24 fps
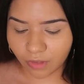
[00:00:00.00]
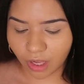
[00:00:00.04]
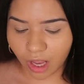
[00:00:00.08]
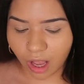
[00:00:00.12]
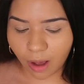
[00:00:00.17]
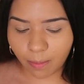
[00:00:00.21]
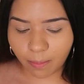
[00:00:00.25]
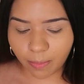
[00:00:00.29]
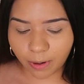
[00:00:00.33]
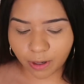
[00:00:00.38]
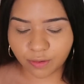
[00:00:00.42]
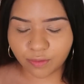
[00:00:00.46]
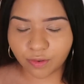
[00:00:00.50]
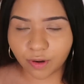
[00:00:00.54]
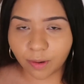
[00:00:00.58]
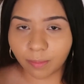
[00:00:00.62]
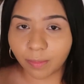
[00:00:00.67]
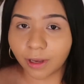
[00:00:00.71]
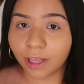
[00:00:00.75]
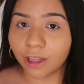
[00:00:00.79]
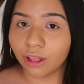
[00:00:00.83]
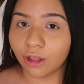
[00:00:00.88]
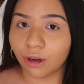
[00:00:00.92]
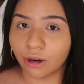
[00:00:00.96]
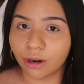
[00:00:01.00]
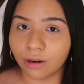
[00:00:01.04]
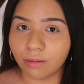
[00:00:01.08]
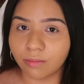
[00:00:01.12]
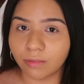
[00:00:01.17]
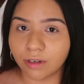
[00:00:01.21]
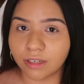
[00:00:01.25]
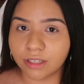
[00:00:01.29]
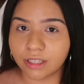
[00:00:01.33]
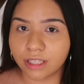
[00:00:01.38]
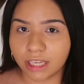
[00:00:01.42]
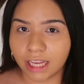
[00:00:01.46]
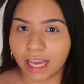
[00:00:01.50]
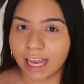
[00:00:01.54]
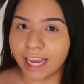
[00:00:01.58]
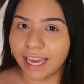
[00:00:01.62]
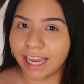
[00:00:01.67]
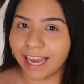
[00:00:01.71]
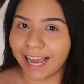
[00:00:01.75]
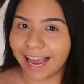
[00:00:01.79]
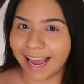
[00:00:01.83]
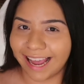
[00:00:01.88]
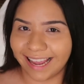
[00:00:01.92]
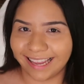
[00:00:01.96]
apart from my Laura
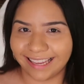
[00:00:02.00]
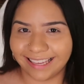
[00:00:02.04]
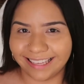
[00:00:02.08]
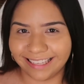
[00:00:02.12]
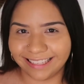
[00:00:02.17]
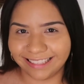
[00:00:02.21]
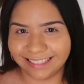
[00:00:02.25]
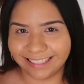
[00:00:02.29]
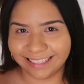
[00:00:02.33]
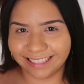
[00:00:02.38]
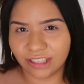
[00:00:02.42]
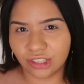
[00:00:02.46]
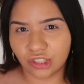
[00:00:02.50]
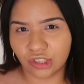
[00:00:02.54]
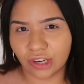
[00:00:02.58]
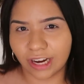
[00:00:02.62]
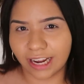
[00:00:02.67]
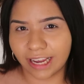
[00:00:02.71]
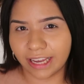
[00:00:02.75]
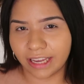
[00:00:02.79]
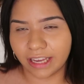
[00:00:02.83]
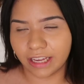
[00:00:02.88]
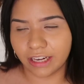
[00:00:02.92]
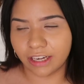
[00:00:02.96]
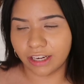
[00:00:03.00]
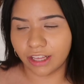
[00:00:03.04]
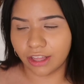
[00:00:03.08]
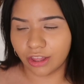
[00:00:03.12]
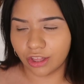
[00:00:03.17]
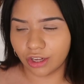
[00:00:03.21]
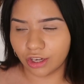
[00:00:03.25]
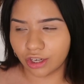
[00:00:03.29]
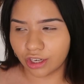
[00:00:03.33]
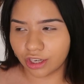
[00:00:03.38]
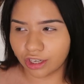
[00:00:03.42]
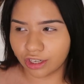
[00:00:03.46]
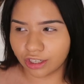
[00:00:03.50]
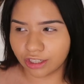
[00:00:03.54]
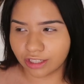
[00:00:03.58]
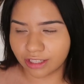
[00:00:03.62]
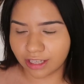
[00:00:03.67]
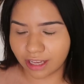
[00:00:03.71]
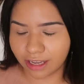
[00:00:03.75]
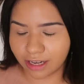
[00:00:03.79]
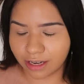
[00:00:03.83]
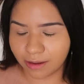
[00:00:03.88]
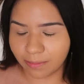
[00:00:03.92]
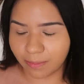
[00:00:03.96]
Mercier, I did try another
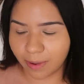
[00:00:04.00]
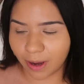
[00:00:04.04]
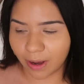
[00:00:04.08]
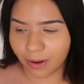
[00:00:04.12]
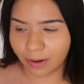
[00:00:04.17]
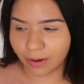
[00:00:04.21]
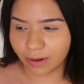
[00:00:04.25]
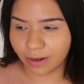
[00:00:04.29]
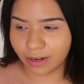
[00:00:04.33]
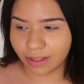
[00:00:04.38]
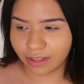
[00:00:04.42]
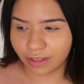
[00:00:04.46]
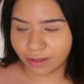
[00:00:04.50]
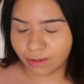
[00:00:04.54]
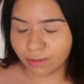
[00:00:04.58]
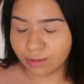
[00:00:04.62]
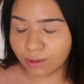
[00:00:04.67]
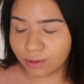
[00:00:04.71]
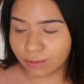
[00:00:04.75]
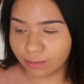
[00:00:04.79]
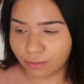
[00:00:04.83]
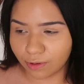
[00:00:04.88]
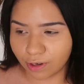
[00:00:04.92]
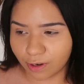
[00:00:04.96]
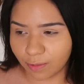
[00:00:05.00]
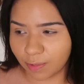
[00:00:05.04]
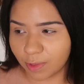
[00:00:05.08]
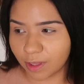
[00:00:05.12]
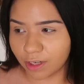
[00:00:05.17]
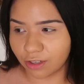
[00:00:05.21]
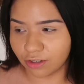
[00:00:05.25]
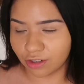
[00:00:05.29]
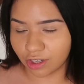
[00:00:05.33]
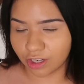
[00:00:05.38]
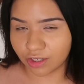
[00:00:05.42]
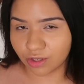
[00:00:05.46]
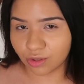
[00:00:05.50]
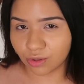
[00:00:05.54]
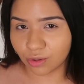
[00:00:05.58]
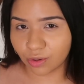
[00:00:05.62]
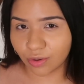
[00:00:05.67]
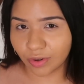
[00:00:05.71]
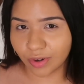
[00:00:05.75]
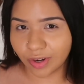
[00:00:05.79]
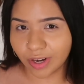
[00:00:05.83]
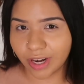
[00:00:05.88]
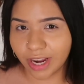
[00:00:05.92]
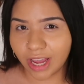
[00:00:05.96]
setting powder, and this was from the
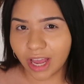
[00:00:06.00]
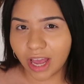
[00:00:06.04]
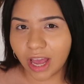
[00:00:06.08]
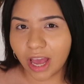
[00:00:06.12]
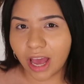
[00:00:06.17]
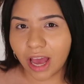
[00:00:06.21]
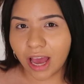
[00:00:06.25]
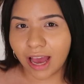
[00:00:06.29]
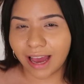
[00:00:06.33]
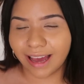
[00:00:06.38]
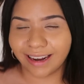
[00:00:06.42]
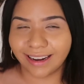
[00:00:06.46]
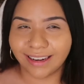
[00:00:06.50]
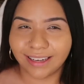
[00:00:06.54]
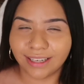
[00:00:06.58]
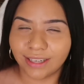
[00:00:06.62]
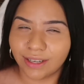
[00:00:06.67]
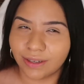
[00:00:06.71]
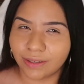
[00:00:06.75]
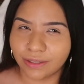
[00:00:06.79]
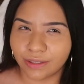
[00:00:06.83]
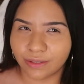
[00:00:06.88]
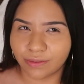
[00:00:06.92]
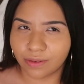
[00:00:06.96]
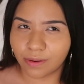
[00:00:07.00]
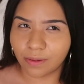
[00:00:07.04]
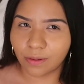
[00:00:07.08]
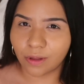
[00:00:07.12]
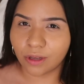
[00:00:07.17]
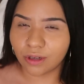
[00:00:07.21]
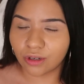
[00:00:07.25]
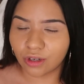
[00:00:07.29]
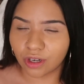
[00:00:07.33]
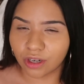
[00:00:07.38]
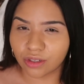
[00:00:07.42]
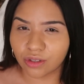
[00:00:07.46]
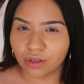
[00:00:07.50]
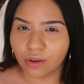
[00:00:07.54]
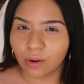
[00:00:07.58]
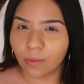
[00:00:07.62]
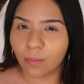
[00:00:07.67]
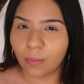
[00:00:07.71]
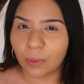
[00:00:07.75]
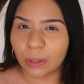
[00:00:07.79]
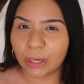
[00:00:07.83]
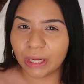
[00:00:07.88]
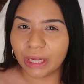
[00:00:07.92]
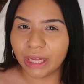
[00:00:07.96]
drugstore, and I know it's from the drugstore,
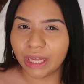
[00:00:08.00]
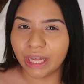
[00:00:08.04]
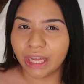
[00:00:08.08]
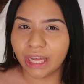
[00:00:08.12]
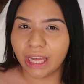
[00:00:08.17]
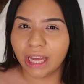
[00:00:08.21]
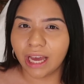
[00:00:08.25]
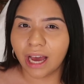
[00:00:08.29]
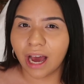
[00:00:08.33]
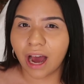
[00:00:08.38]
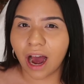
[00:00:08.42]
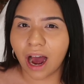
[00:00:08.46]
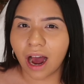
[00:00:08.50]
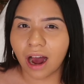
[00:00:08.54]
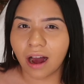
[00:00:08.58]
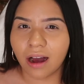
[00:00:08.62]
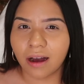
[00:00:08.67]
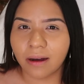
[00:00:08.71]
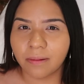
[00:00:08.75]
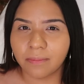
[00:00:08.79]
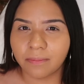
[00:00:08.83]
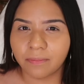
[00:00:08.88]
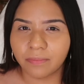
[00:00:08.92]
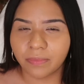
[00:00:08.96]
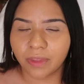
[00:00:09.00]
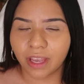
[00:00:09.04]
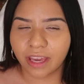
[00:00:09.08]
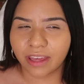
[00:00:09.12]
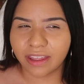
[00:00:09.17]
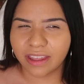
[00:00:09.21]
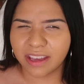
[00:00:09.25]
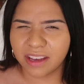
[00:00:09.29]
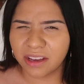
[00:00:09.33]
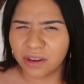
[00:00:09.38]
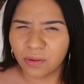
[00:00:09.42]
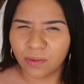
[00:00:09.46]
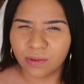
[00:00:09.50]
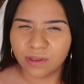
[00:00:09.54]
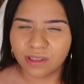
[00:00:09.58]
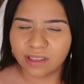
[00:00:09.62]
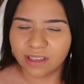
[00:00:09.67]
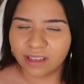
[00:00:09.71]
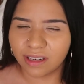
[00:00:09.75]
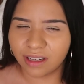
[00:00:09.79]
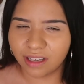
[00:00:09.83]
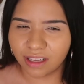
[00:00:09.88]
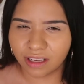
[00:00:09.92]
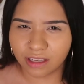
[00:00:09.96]
but I think it was
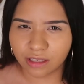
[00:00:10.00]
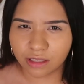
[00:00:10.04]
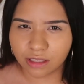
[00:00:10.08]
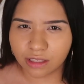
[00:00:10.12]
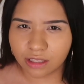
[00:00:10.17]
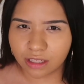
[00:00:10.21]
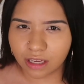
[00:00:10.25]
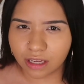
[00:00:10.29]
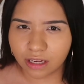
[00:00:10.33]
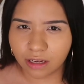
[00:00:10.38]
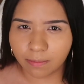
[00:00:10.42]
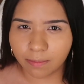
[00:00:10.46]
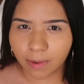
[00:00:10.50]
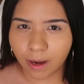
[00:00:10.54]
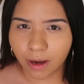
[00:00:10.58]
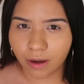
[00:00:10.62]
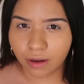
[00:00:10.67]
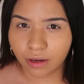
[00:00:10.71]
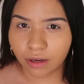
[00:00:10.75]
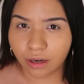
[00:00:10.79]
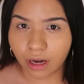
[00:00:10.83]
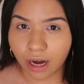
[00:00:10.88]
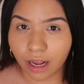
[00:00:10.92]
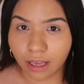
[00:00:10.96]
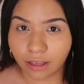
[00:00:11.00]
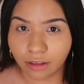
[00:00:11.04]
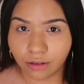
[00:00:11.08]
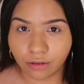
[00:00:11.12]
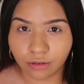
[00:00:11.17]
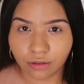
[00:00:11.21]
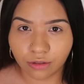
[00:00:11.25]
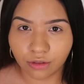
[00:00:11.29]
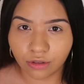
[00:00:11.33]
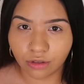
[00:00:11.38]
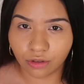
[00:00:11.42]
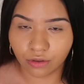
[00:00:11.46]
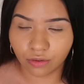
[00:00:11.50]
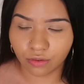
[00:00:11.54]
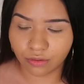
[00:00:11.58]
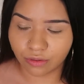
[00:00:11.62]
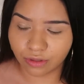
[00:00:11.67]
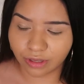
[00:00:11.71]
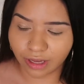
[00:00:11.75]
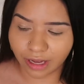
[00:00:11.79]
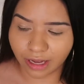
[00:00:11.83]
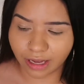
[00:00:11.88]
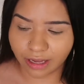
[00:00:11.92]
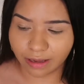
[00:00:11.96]
the NYX setting powder. I used to
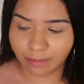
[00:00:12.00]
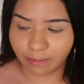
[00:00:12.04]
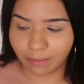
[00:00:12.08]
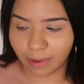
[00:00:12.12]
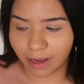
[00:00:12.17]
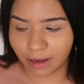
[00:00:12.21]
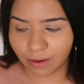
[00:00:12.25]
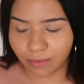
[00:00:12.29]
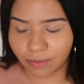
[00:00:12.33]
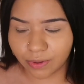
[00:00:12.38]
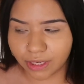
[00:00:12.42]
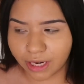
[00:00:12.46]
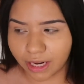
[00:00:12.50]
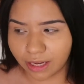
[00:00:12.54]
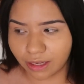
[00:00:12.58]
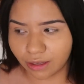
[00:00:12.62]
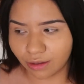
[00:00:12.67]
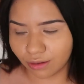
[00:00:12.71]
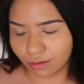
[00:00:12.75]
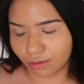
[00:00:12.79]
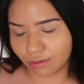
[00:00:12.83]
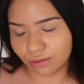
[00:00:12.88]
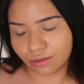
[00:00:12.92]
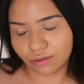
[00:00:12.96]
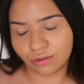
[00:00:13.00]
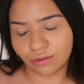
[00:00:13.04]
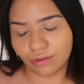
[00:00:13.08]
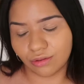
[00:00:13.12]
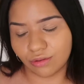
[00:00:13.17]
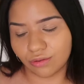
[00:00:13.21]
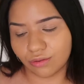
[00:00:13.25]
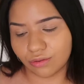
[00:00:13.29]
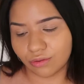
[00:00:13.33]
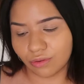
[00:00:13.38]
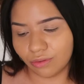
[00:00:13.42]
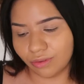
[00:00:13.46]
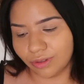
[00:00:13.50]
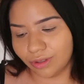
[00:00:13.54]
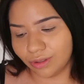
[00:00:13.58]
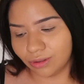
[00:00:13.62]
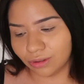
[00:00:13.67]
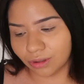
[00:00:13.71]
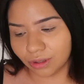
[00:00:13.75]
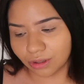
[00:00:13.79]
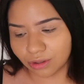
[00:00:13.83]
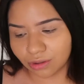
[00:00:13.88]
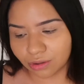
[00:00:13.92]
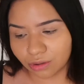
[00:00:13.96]
use that back when I used to use only
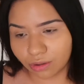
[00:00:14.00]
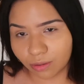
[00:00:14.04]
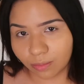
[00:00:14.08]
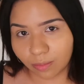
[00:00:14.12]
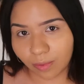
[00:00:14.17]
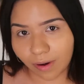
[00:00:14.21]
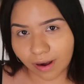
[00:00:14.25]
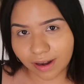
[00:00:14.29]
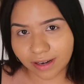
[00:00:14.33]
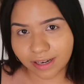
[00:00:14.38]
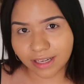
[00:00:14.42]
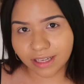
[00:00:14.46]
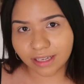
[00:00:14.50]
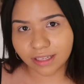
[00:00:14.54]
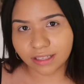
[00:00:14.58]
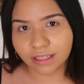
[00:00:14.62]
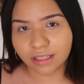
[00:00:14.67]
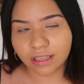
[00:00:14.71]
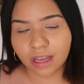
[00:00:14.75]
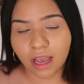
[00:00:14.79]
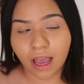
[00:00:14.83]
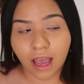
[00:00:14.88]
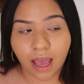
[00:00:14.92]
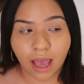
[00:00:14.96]
drugstore products,